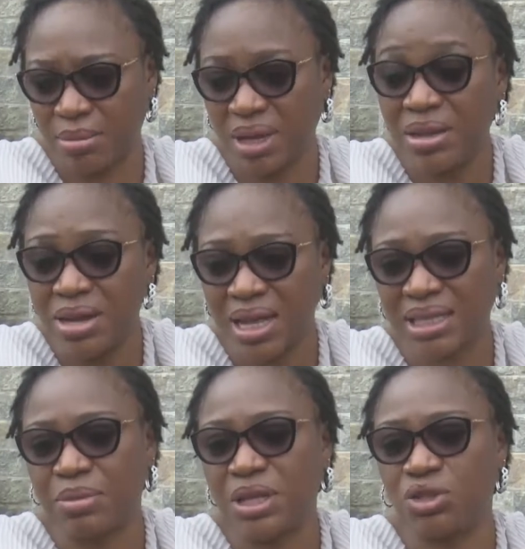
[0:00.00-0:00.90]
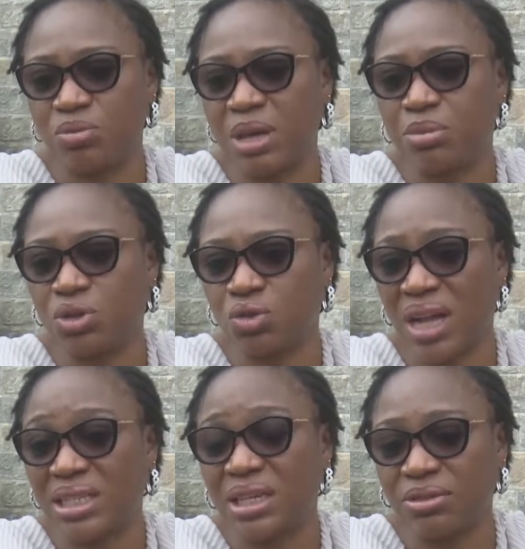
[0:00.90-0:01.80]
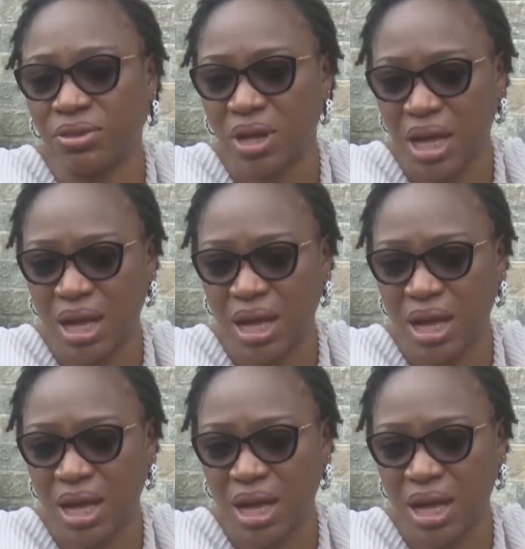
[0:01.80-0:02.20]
hinders me to be able to achieve